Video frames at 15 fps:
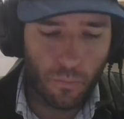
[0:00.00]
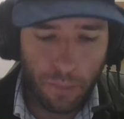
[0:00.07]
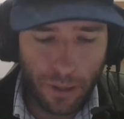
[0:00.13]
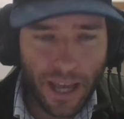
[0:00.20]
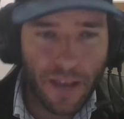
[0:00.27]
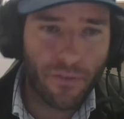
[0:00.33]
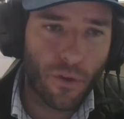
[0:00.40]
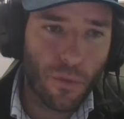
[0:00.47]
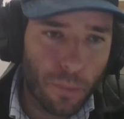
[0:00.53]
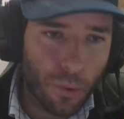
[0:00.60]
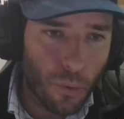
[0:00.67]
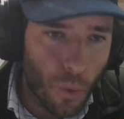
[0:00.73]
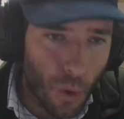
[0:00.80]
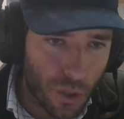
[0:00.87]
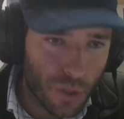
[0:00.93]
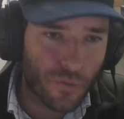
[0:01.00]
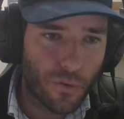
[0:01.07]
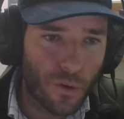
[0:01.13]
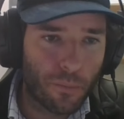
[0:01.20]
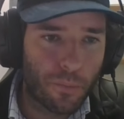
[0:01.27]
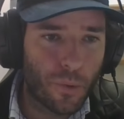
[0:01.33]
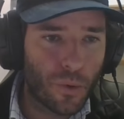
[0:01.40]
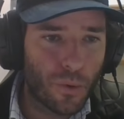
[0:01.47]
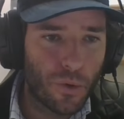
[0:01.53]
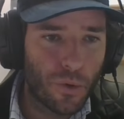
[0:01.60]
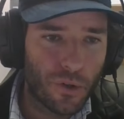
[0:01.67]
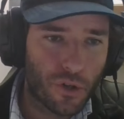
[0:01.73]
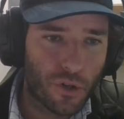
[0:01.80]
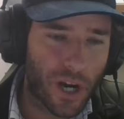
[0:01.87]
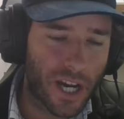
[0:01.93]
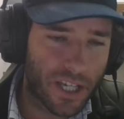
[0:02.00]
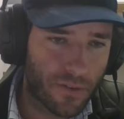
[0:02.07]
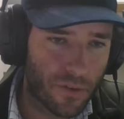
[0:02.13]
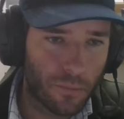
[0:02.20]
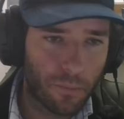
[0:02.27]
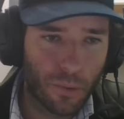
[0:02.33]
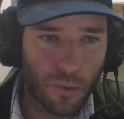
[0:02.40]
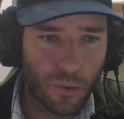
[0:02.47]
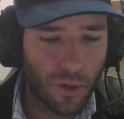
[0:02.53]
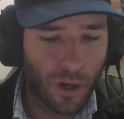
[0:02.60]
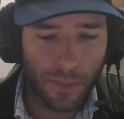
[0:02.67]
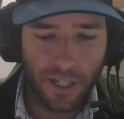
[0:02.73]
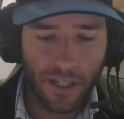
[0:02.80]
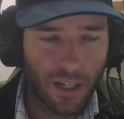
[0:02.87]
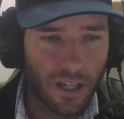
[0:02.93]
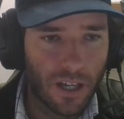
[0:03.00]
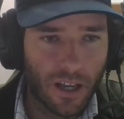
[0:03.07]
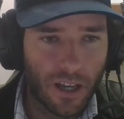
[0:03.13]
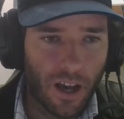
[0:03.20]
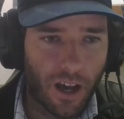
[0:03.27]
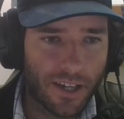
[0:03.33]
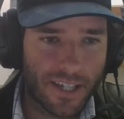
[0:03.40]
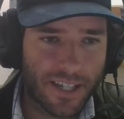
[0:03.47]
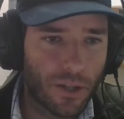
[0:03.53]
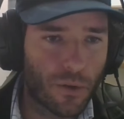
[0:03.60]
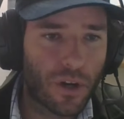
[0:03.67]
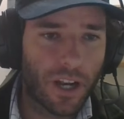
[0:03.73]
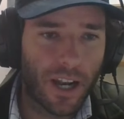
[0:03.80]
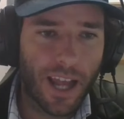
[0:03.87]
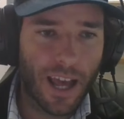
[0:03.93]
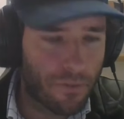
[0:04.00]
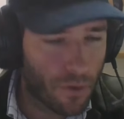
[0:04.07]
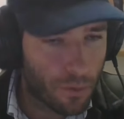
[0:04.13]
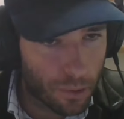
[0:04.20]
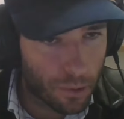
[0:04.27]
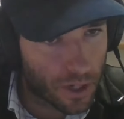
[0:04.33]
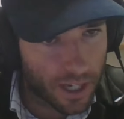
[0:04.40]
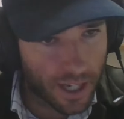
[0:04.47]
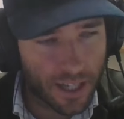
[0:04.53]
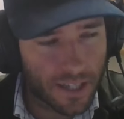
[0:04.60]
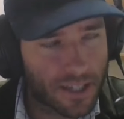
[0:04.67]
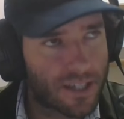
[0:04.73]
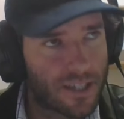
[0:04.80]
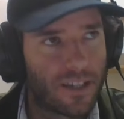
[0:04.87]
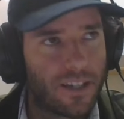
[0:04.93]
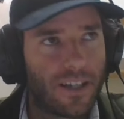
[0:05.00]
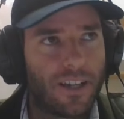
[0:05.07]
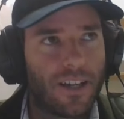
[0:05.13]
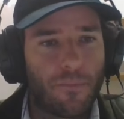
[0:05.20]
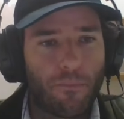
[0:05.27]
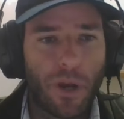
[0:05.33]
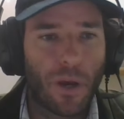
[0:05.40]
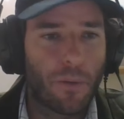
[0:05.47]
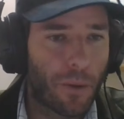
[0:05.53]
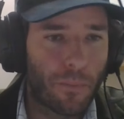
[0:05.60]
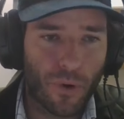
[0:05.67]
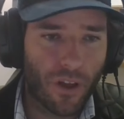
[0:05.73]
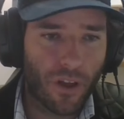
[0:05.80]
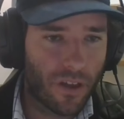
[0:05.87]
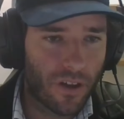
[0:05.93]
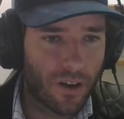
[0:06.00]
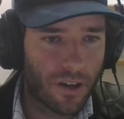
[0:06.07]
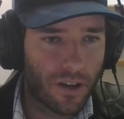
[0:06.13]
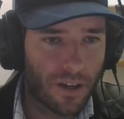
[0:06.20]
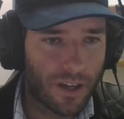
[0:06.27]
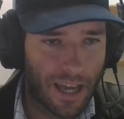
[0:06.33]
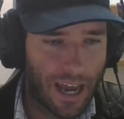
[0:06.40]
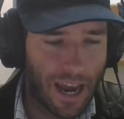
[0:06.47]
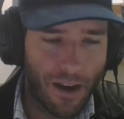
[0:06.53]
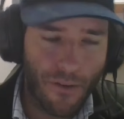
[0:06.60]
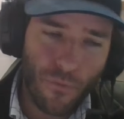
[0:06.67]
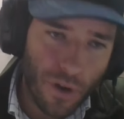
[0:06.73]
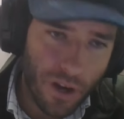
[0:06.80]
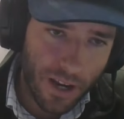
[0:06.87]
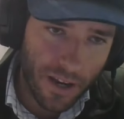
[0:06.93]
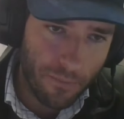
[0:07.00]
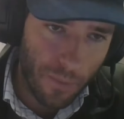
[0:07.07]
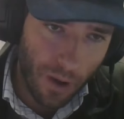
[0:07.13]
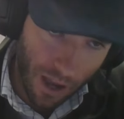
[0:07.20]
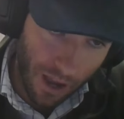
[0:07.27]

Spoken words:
play football, watch football, dress football. I mean, I still collect football kits. Me and my brother, every